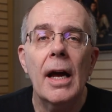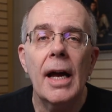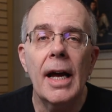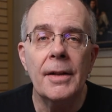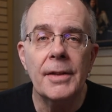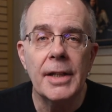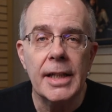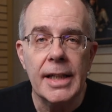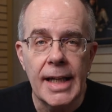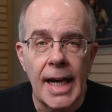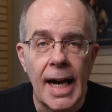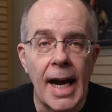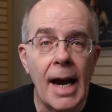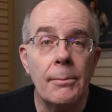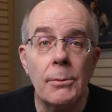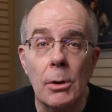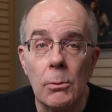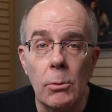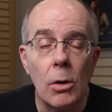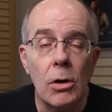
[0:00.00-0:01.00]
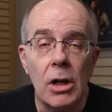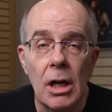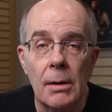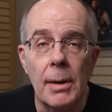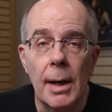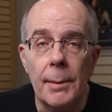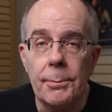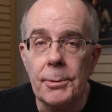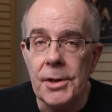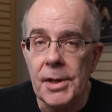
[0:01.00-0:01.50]
and the camera will come
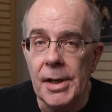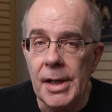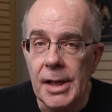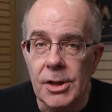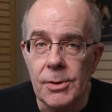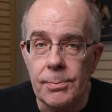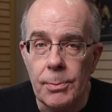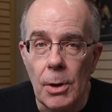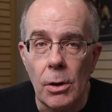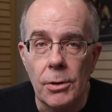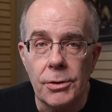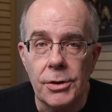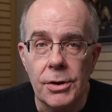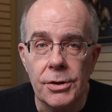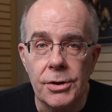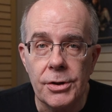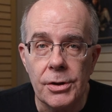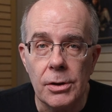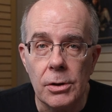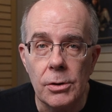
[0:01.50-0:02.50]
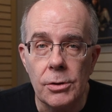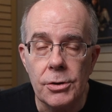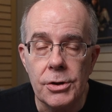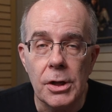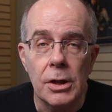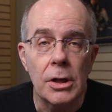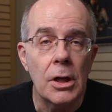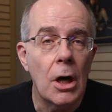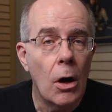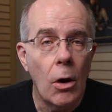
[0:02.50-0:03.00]
up with an exposure
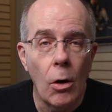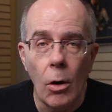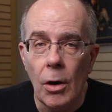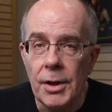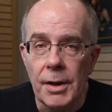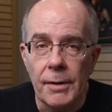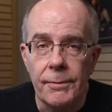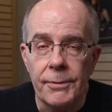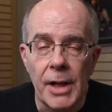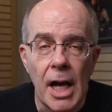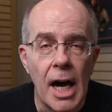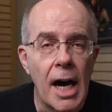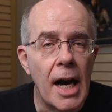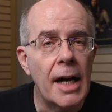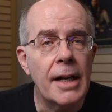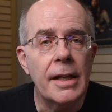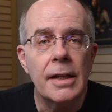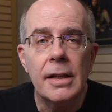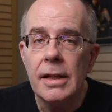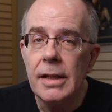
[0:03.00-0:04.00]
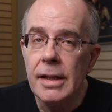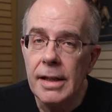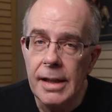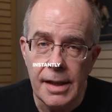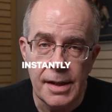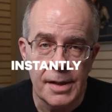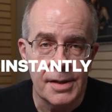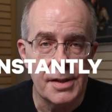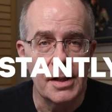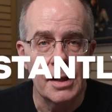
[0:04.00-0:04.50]
solution on the fly
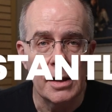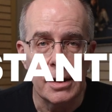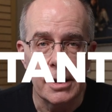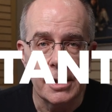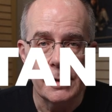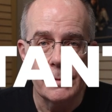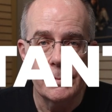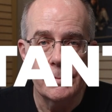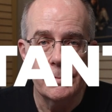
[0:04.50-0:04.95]
instantly.